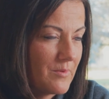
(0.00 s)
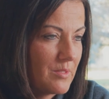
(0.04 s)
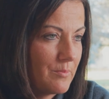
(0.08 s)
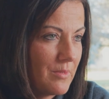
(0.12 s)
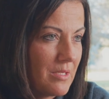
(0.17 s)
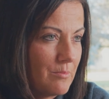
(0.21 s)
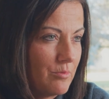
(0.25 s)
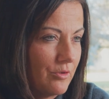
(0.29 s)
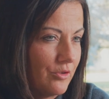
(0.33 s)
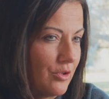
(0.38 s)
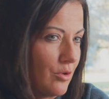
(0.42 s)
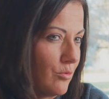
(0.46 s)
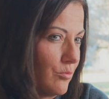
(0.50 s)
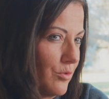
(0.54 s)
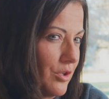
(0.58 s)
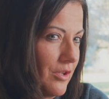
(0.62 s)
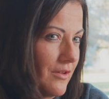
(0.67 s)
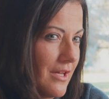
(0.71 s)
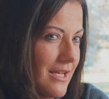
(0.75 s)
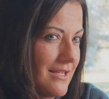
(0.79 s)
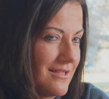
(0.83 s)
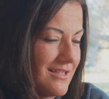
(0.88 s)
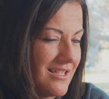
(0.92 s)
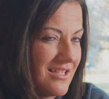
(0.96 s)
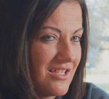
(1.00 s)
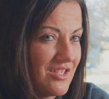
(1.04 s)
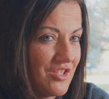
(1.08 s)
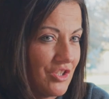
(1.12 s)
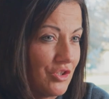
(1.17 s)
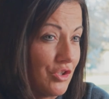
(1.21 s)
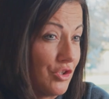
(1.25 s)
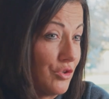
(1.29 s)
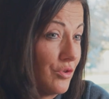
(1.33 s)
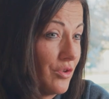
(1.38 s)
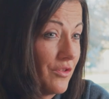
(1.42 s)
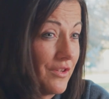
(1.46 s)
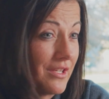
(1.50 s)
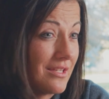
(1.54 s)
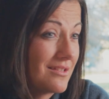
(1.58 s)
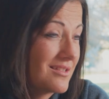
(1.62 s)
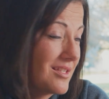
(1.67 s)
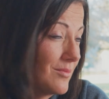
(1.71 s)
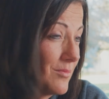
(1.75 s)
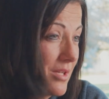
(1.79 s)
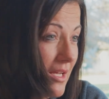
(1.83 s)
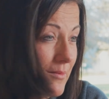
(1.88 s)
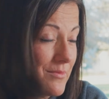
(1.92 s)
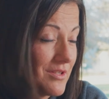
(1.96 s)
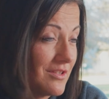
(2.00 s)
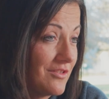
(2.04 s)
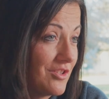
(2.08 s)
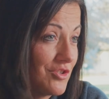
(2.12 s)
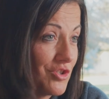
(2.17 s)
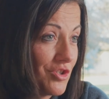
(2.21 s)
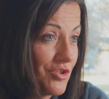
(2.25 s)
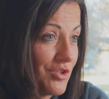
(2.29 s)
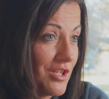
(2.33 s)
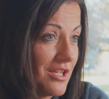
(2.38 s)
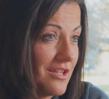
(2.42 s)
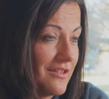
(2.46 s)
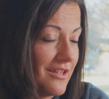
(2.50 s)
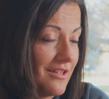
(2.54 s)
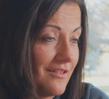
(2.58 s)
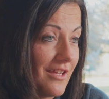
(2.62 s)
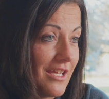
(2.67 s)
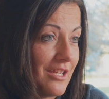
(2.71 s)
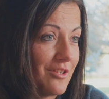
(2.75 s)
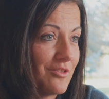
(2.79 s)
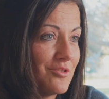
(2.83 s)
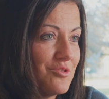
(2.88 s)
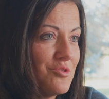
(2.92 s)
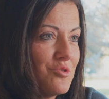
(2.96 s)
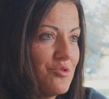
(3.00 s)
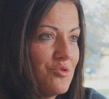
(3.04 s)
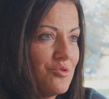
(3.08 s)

people don't realize it's the little things sometimes in the journey that, like,